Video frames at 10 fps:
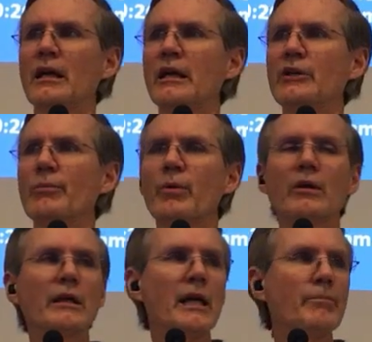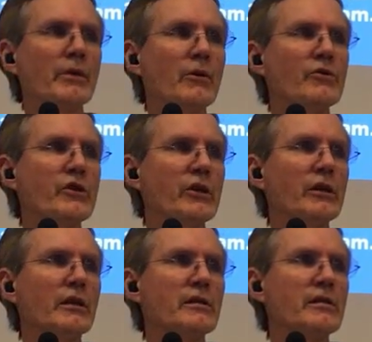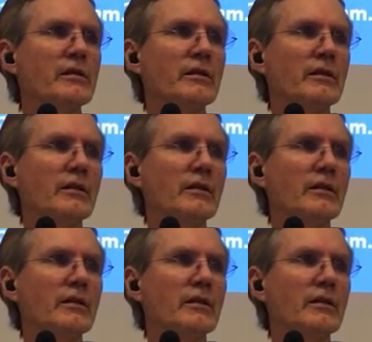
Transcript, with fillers: and you're pulling up those hooks,